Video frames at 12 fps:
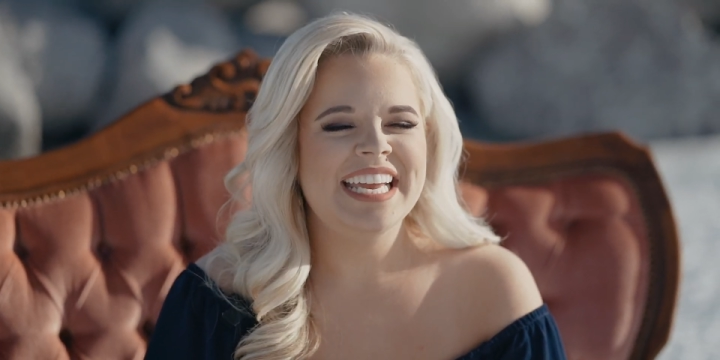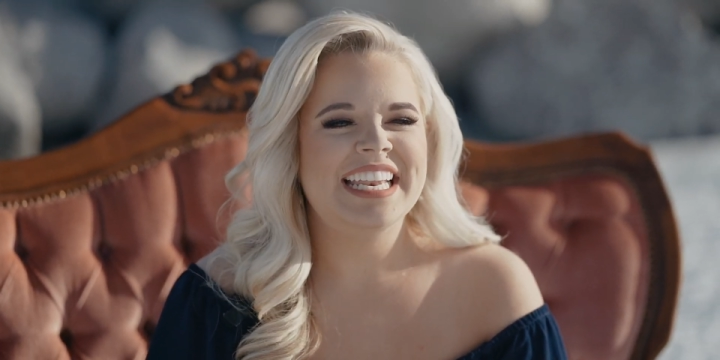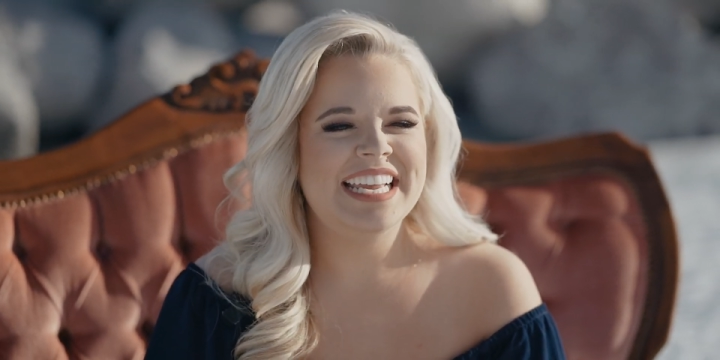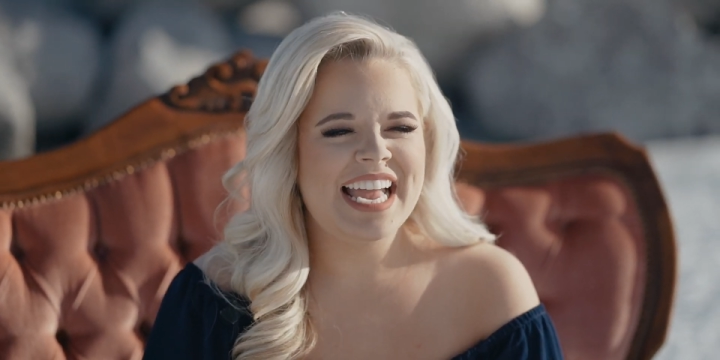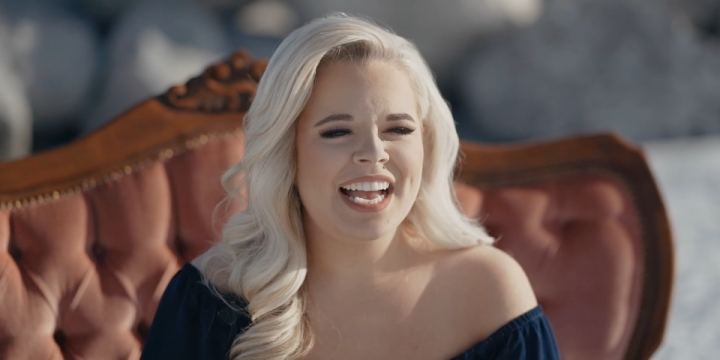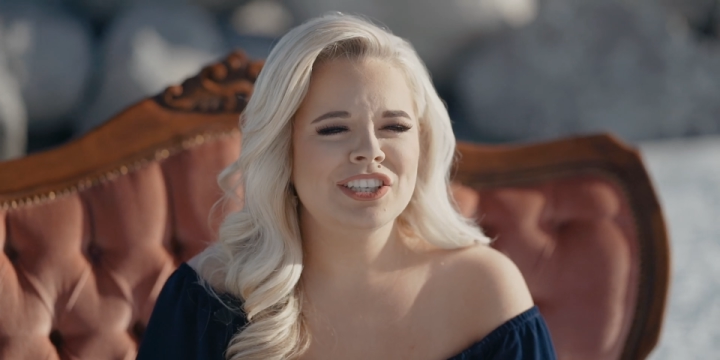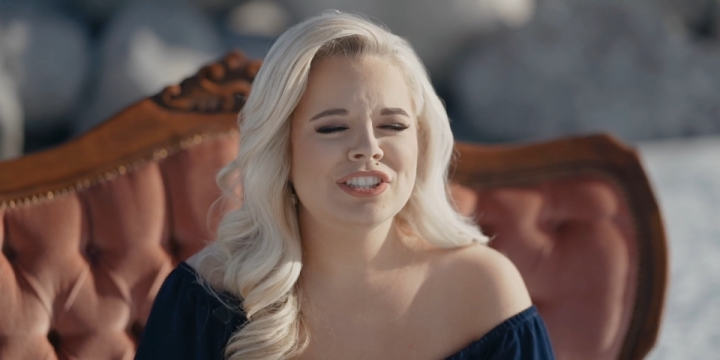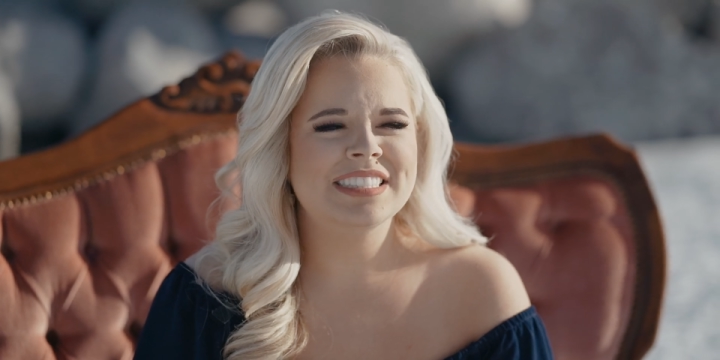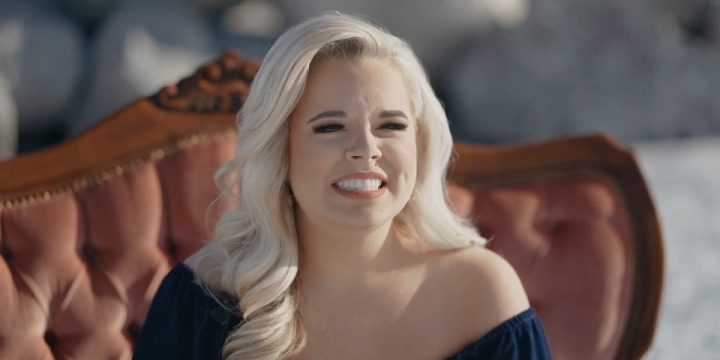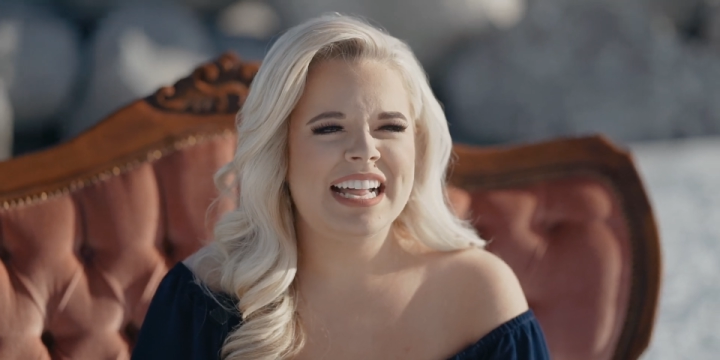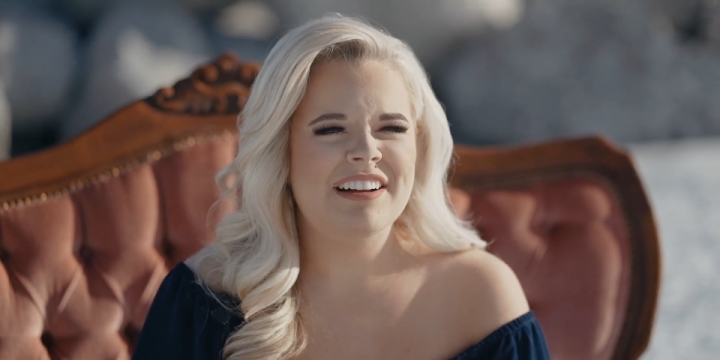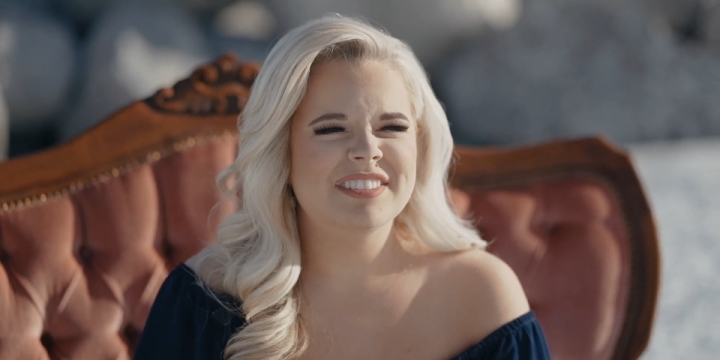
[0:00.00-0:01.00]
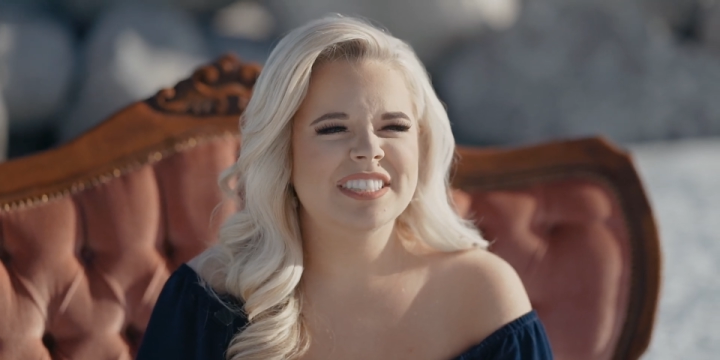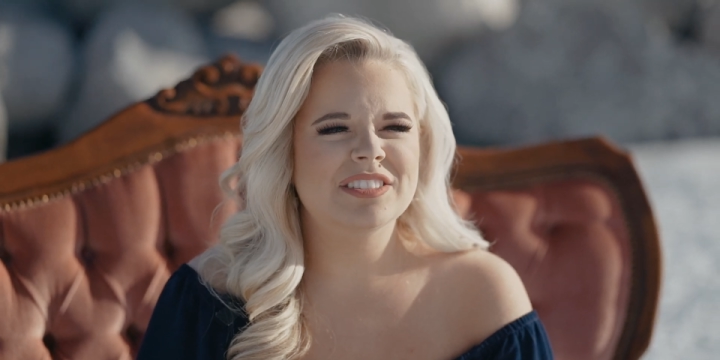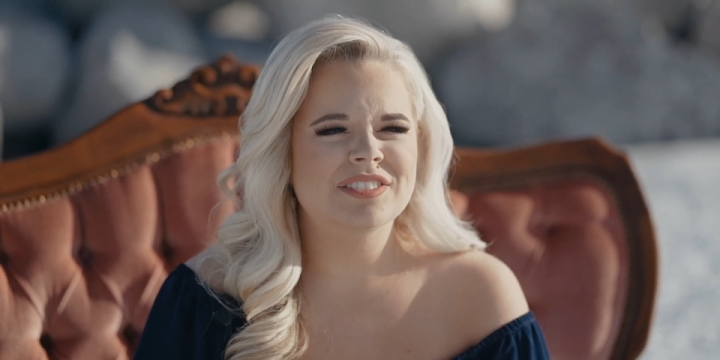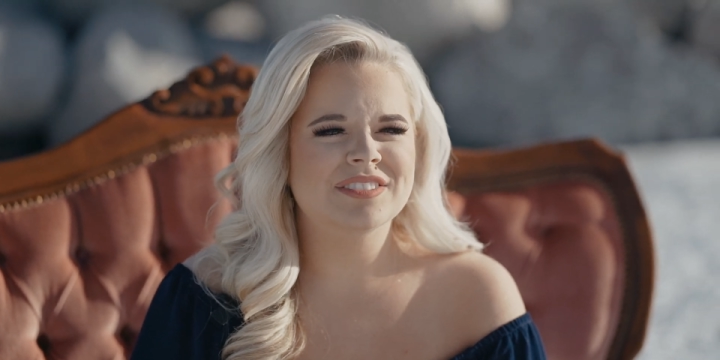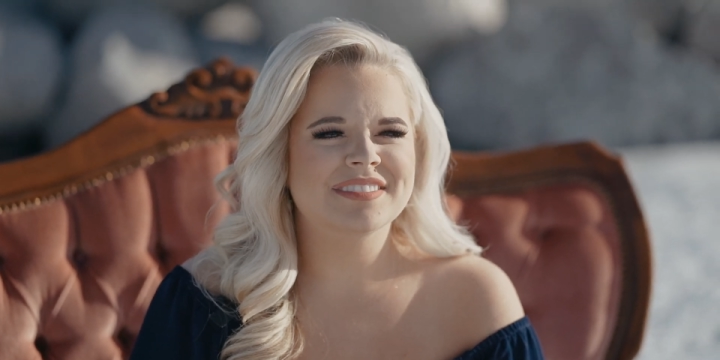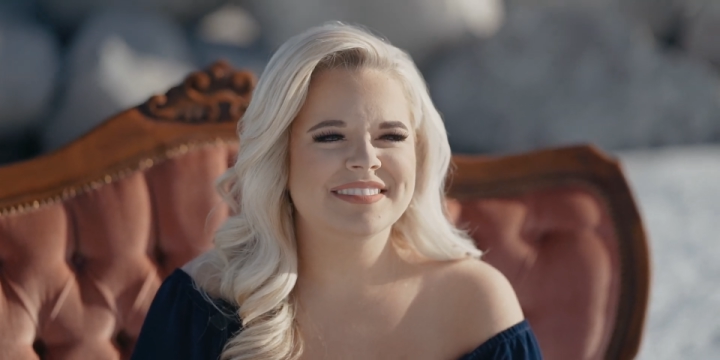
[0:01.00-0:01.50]
and he actually did have a
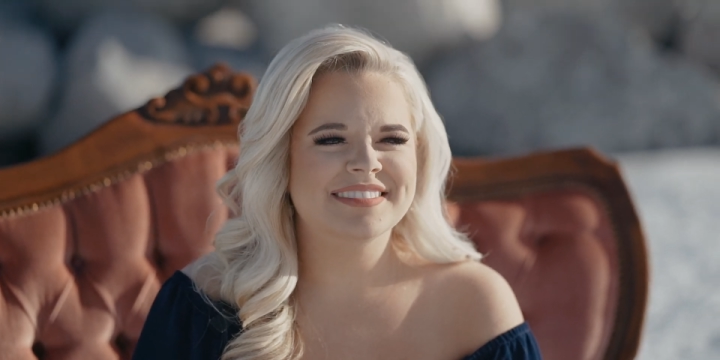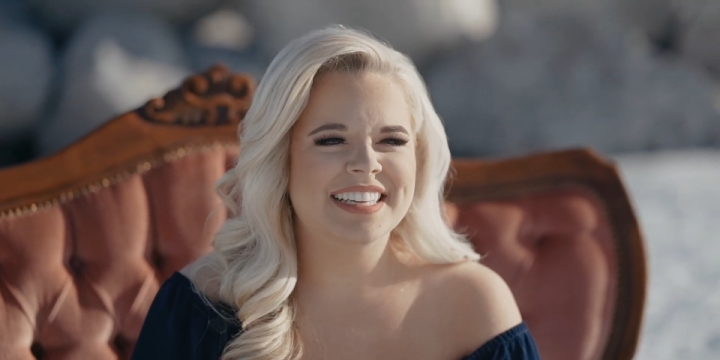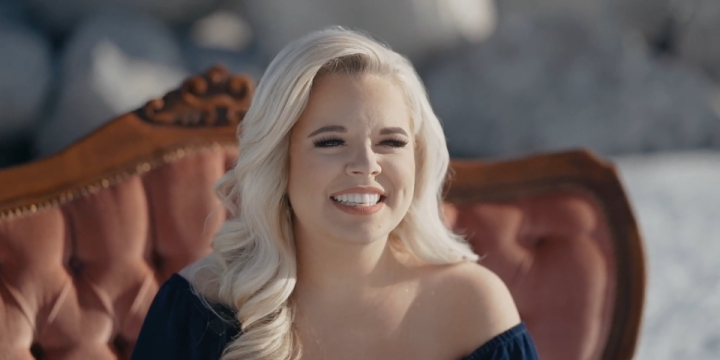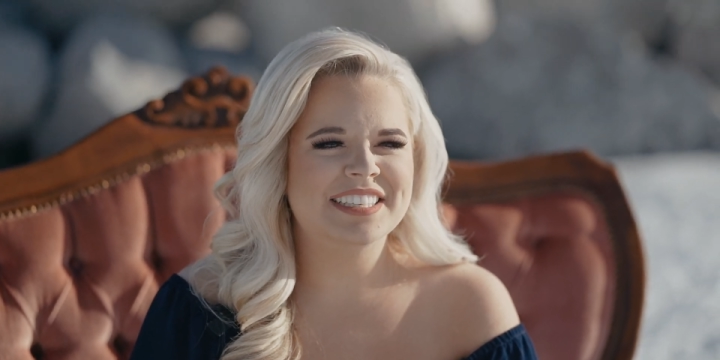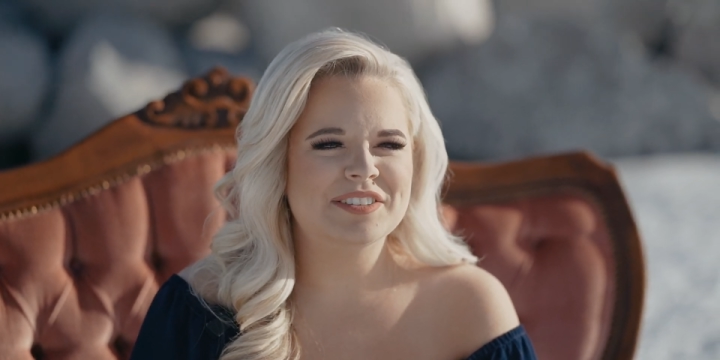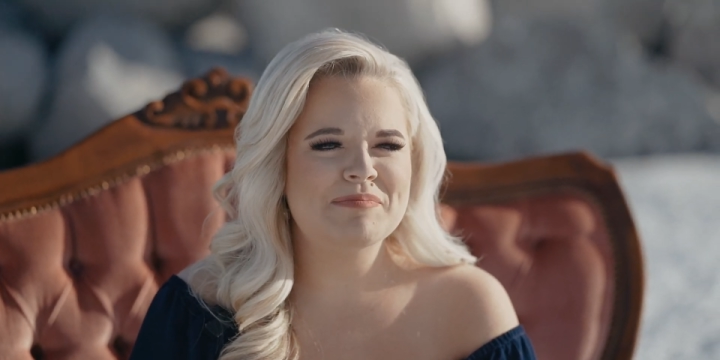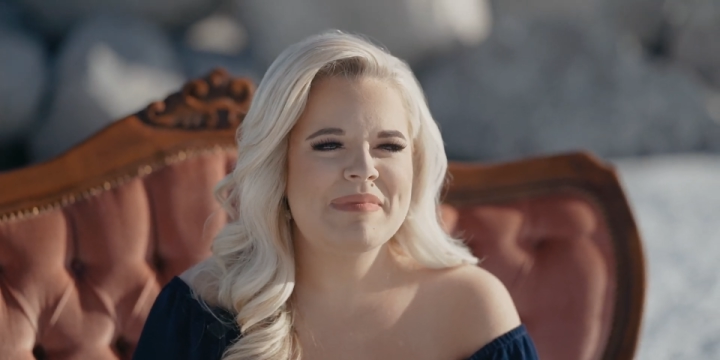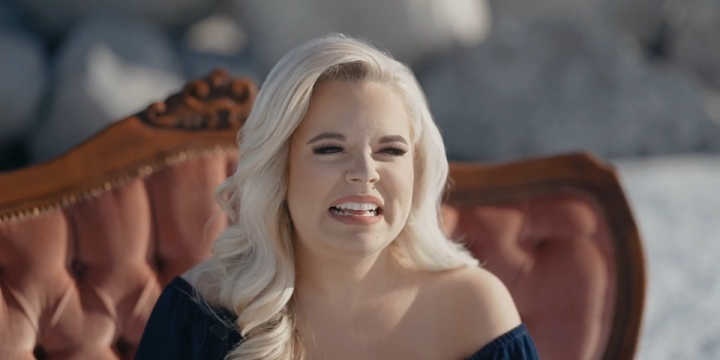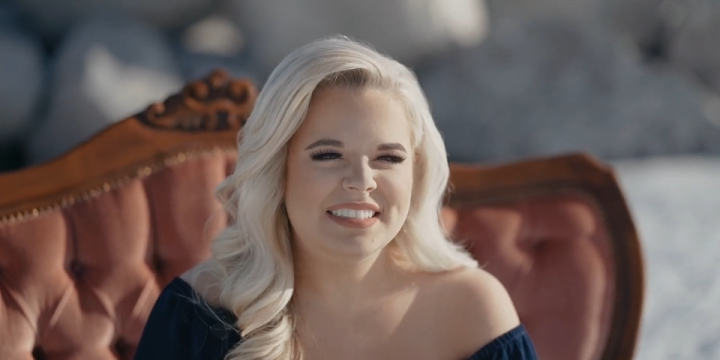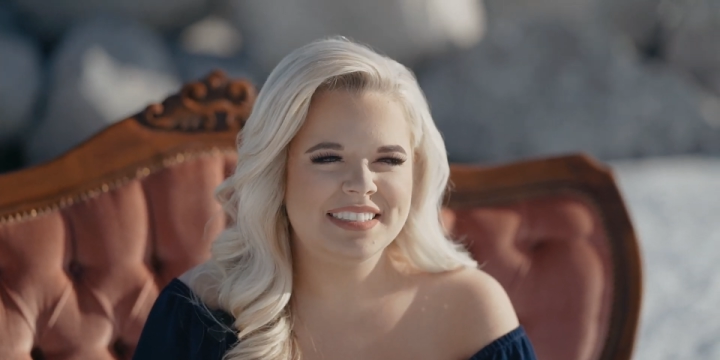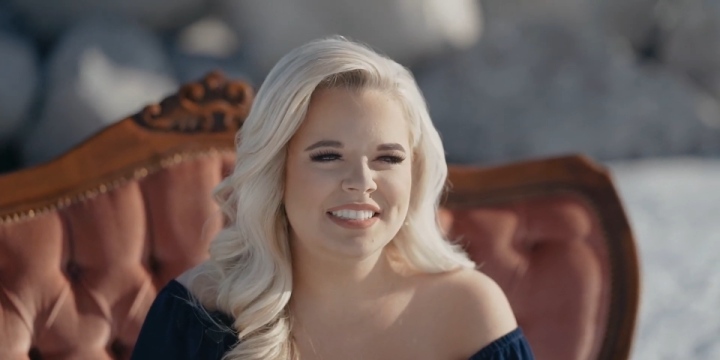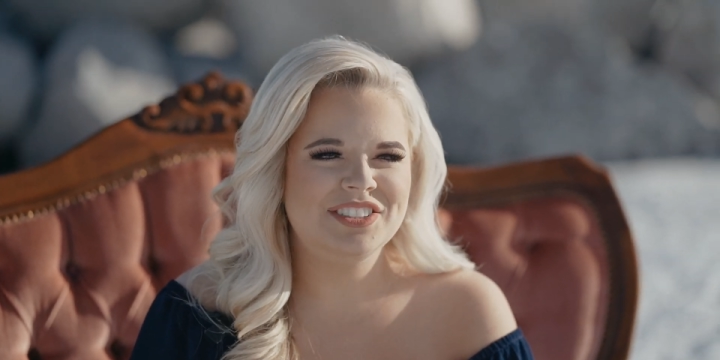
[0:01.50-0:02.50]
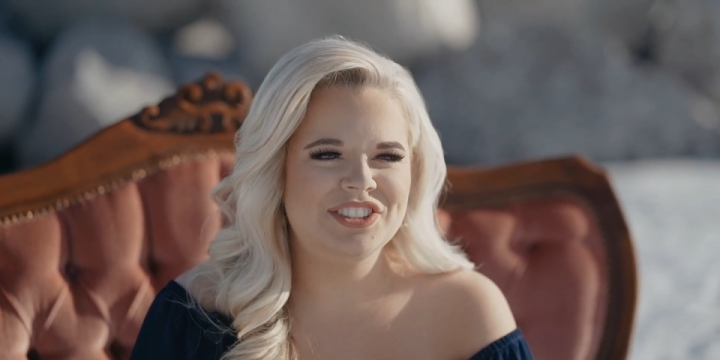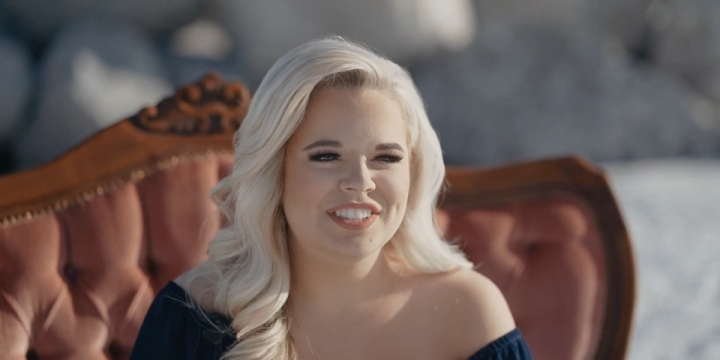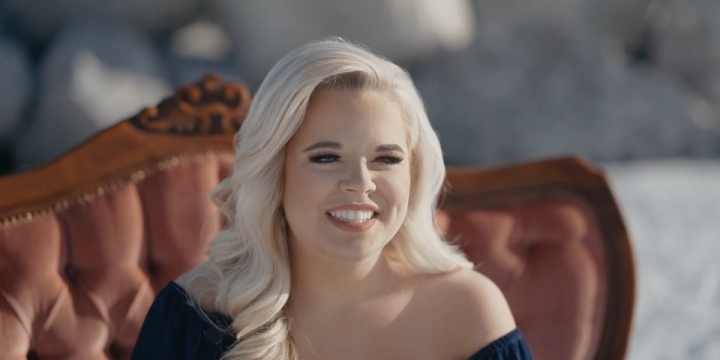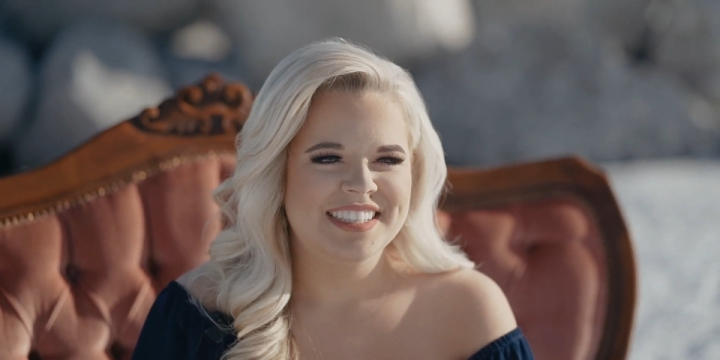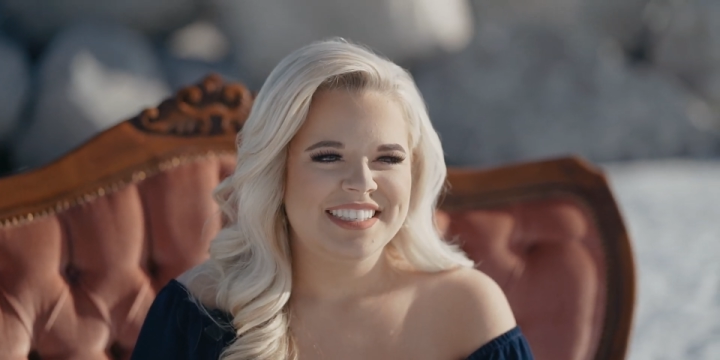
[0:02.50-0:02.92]
little message